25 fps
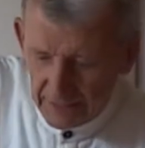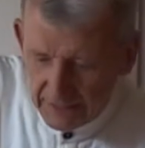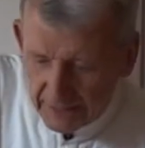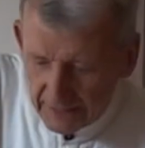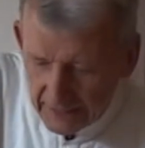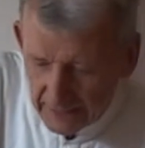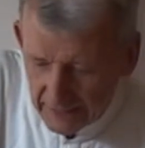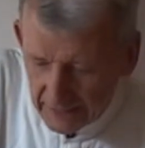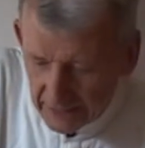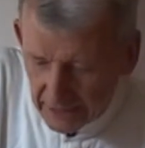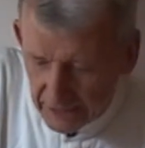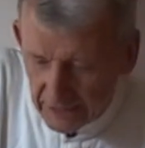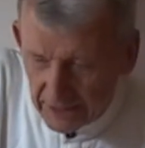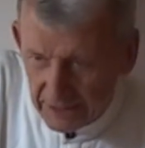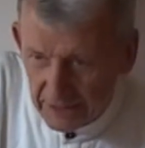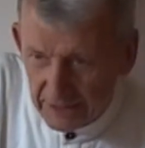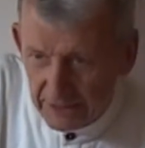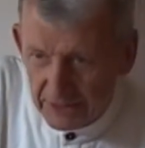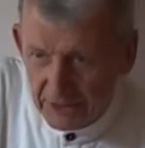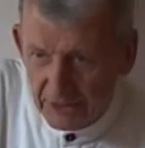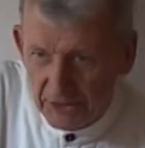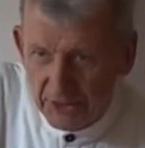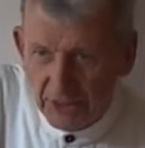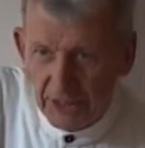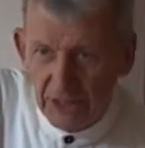uh
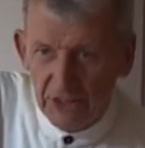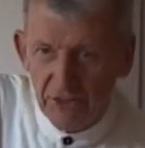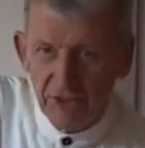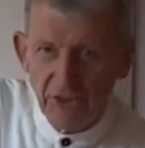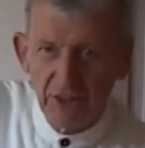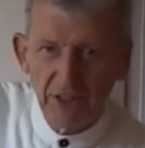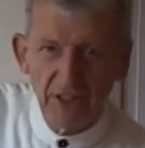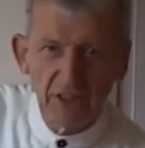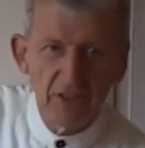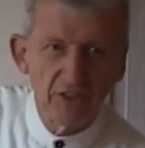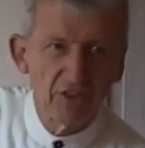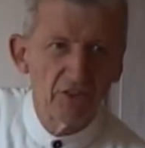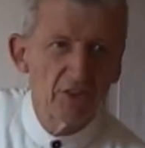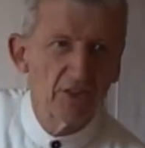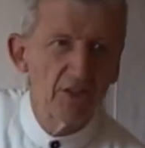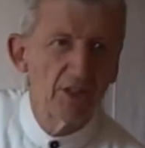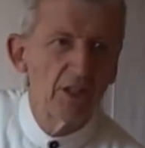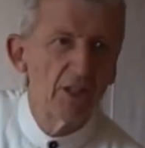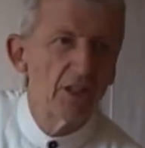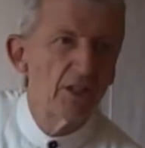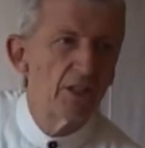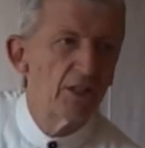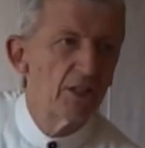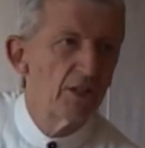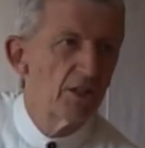teachings,
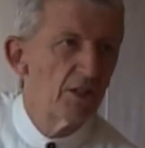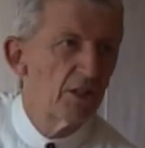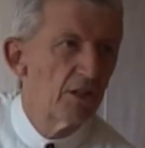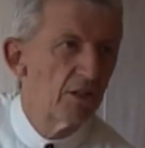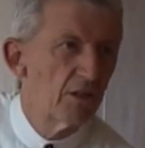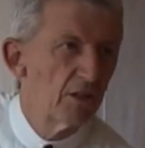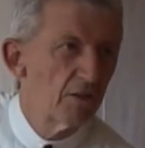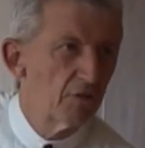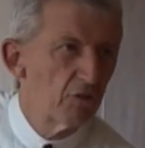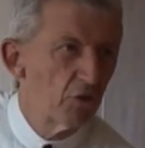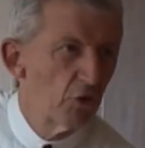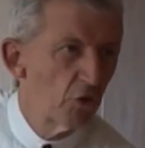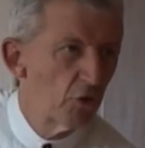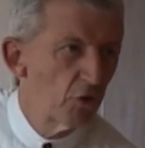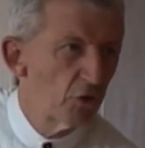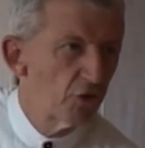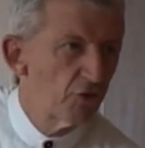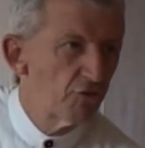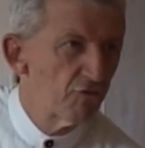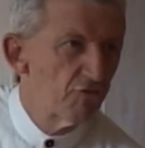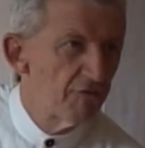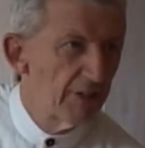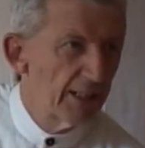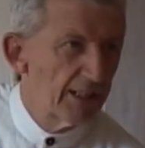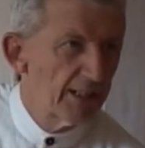of
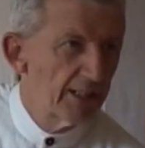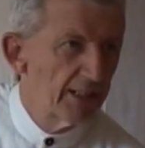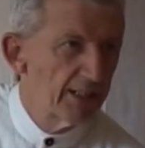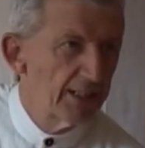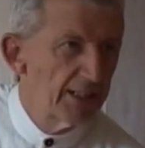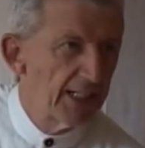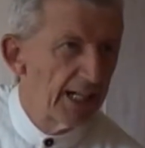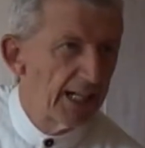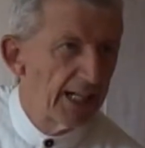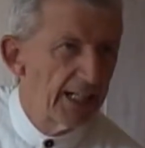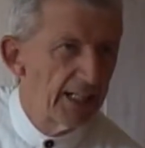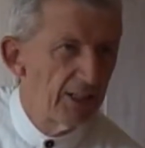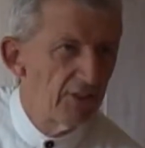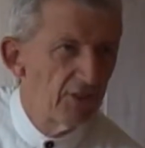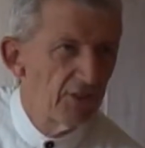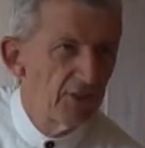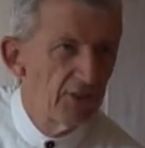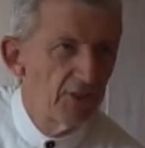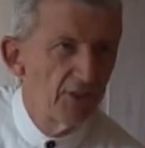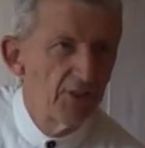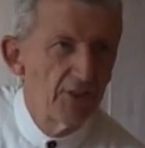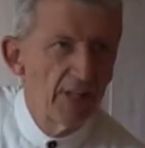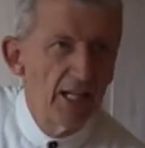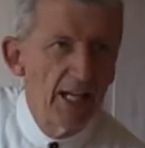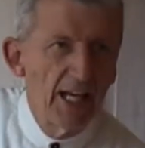course,
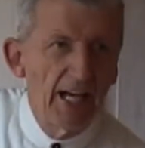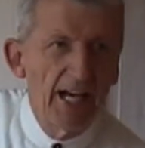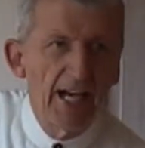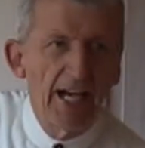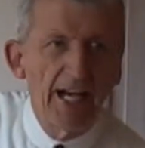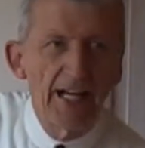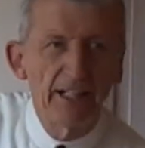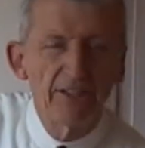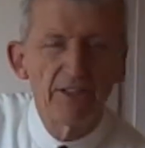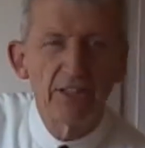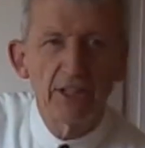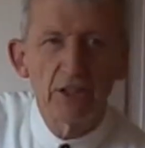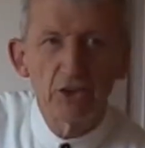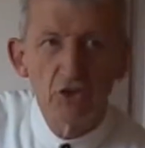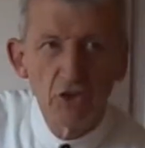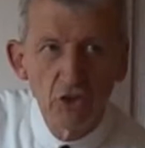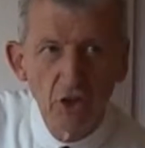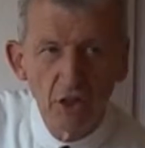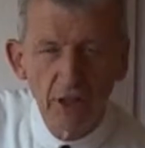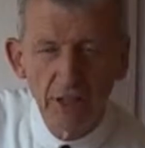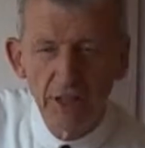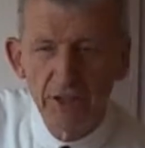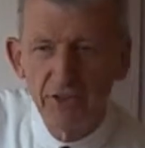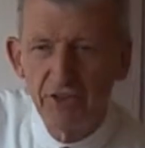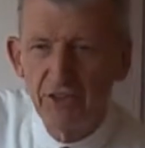recognizes and
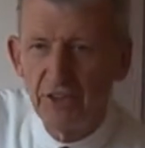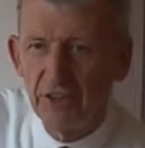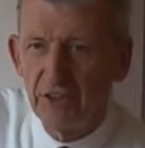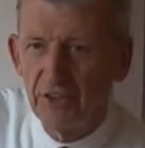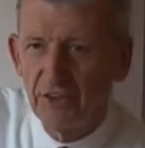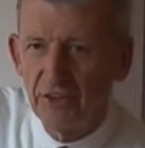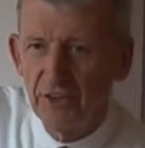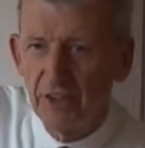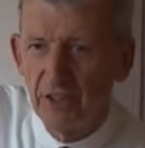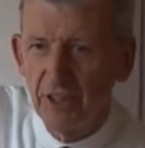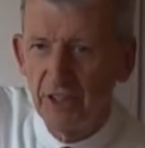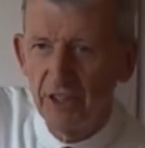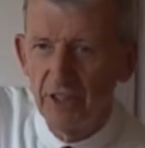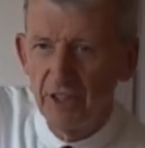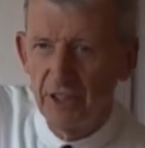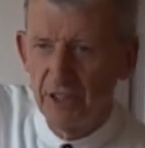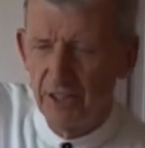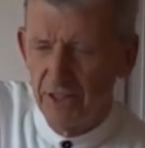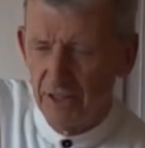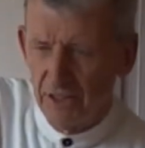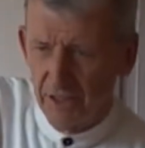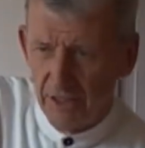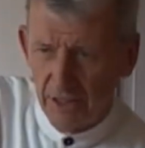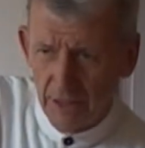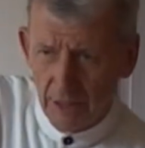acknowledges
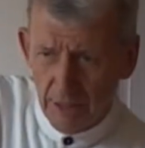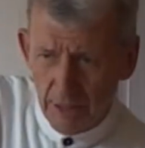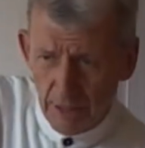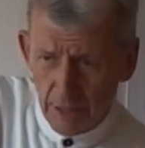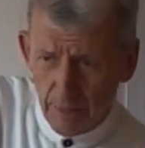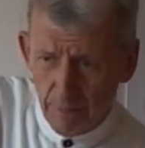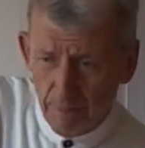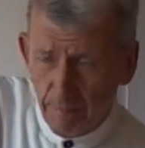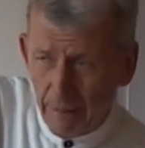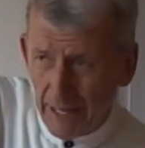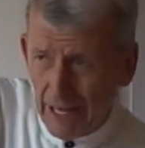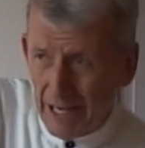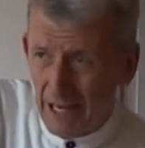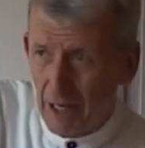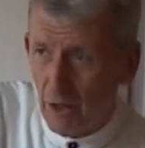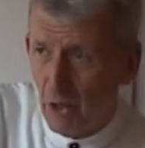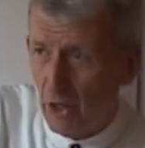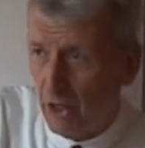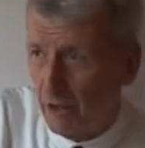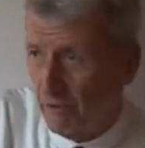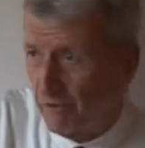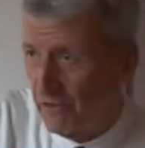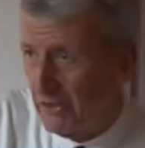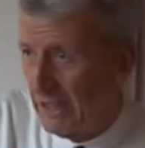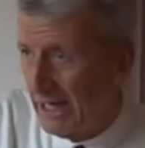the power
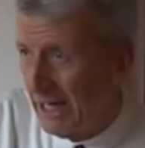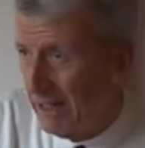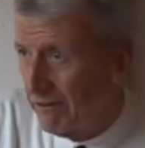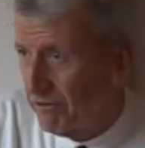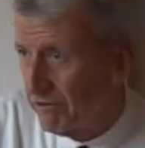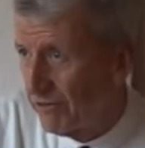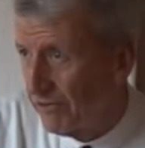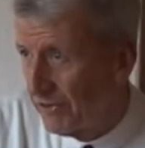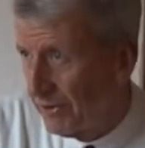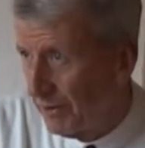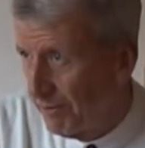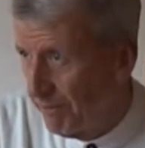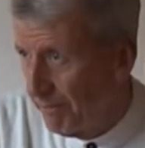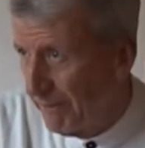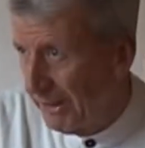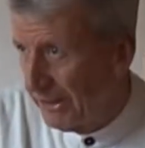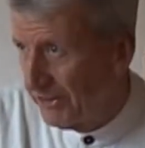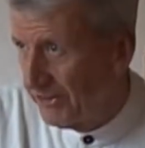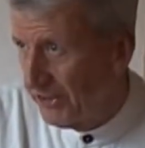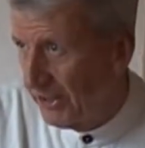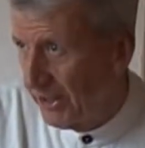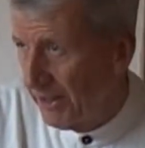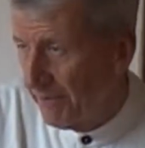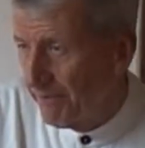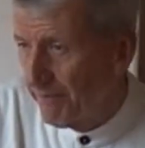of love,
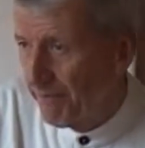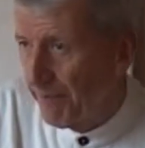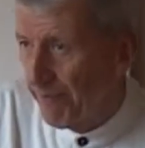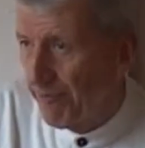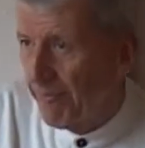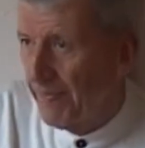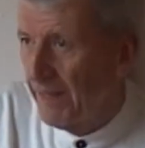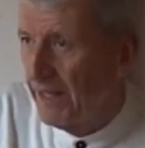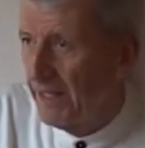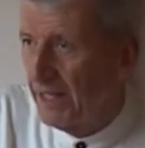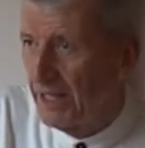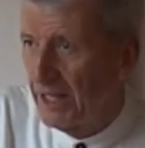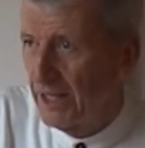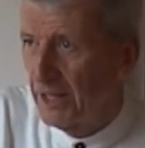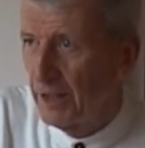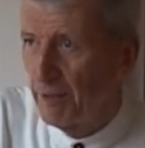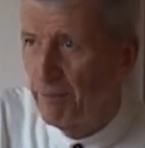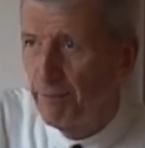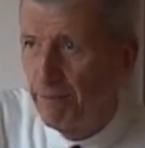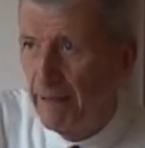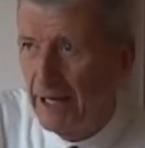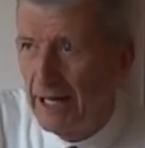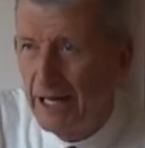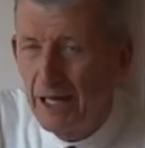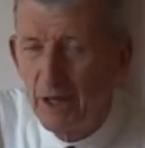metta, the
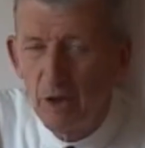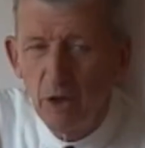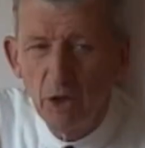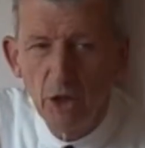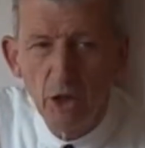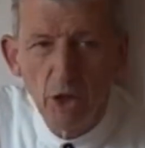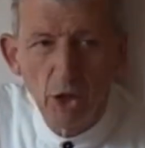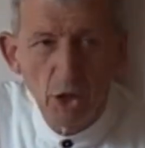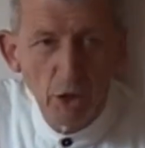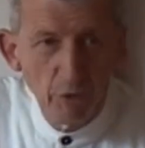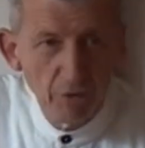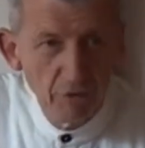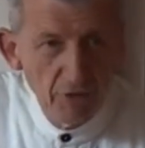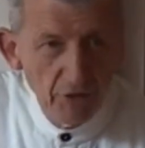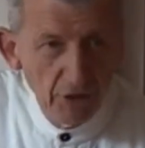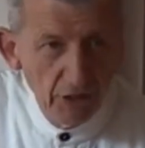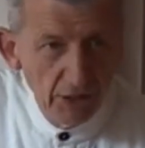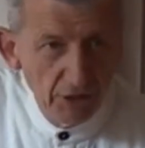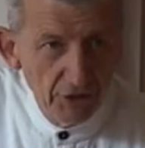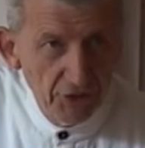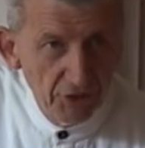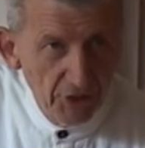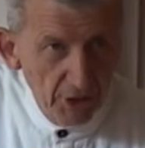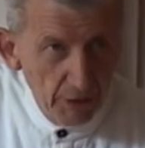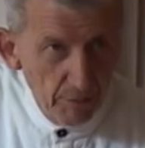power
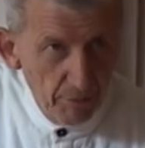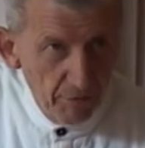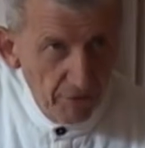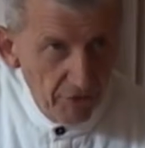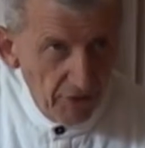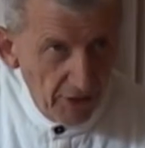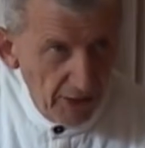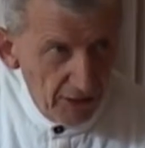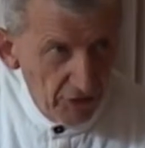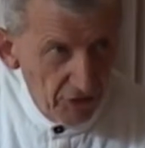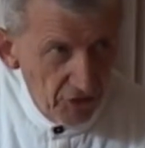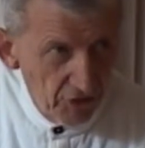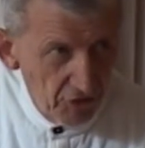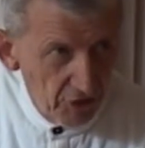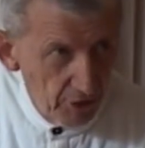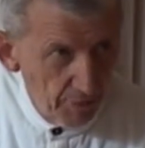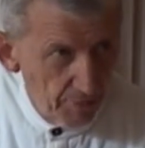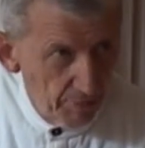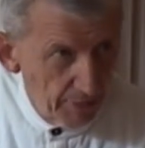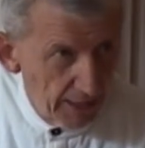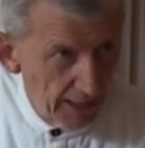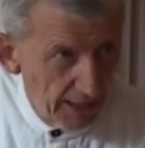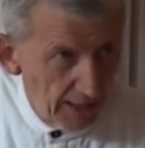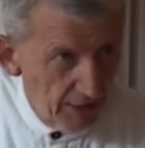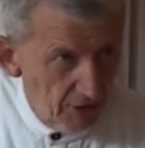of deep
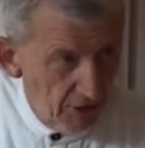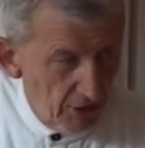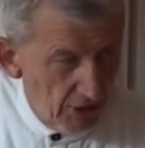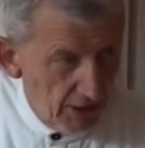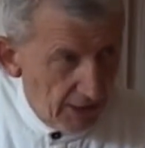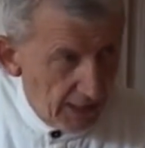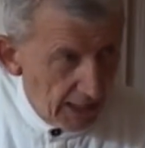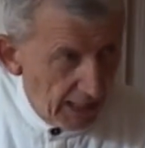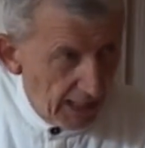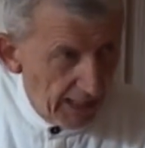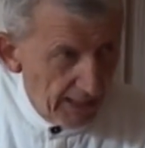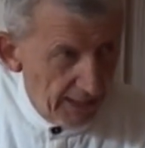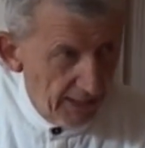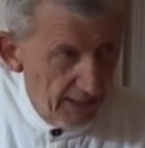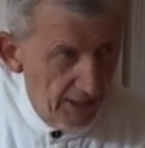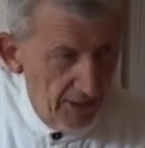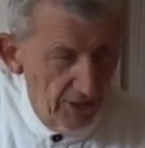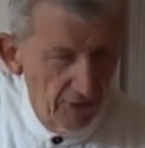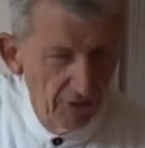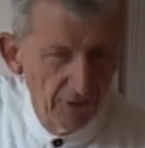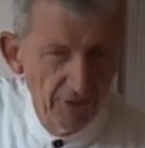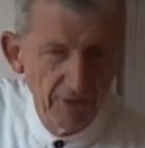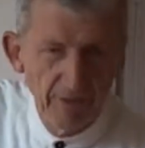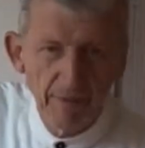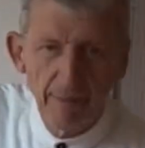friendship and
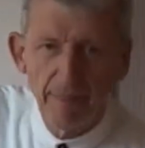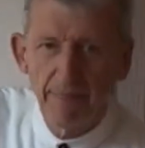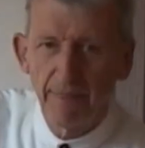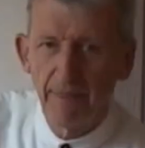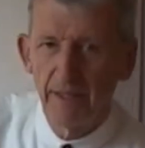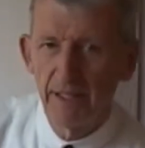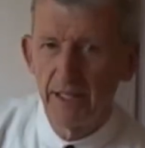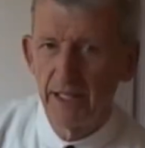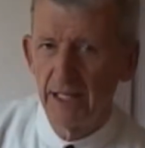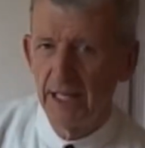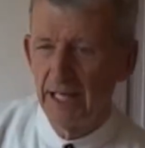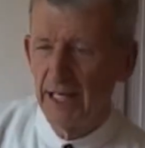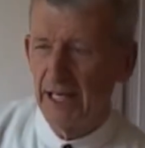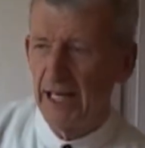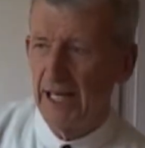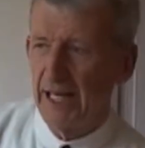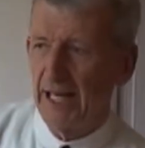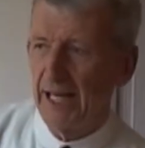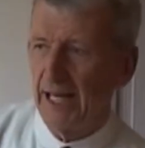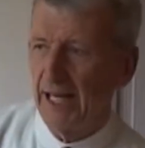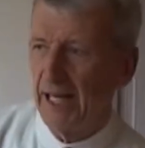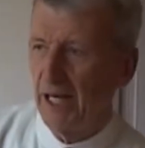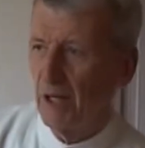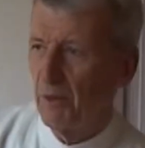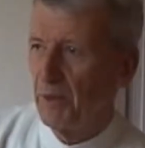kindness,
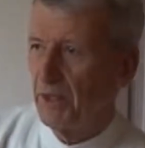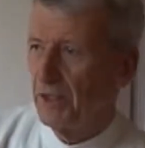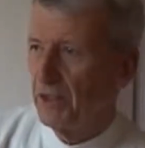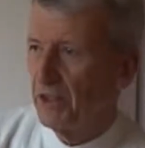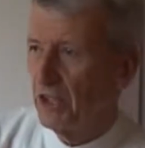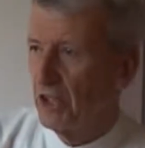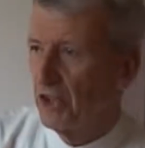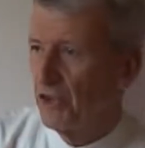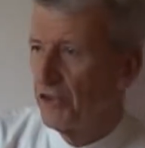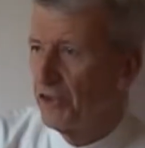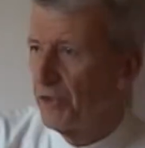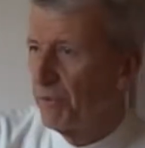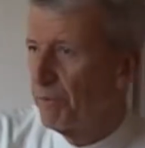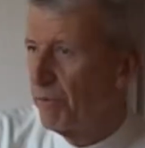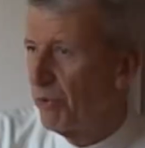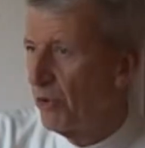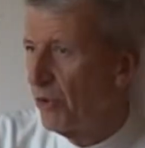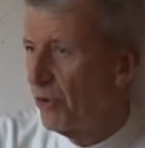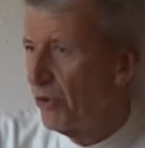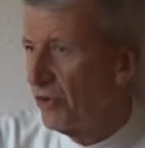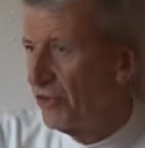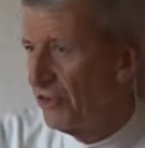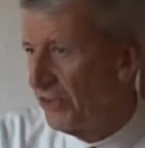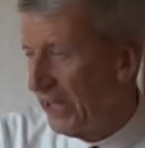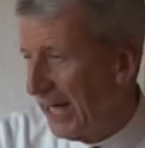how it
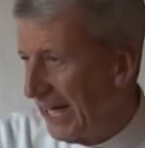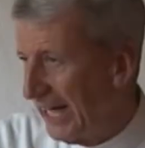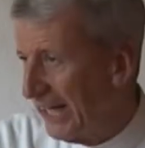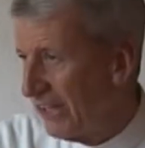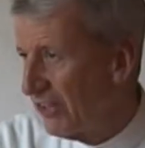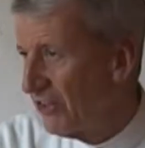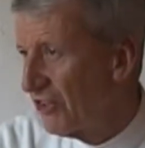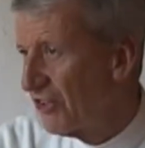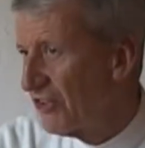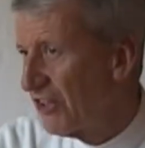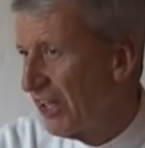supports and